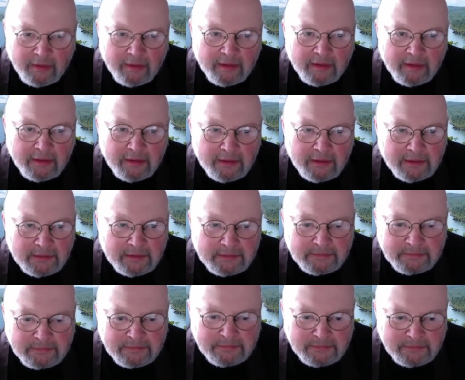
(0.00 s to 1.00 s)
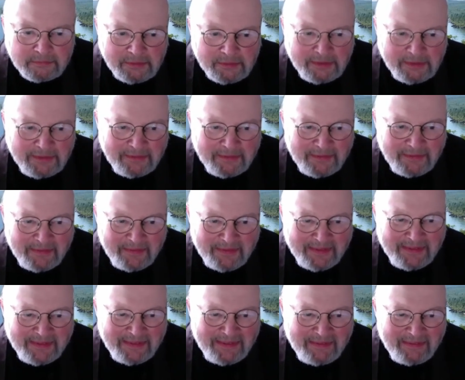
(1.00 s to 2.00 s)
It
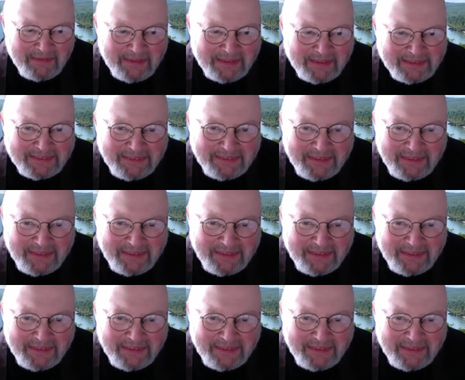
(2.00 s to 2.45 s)
never gets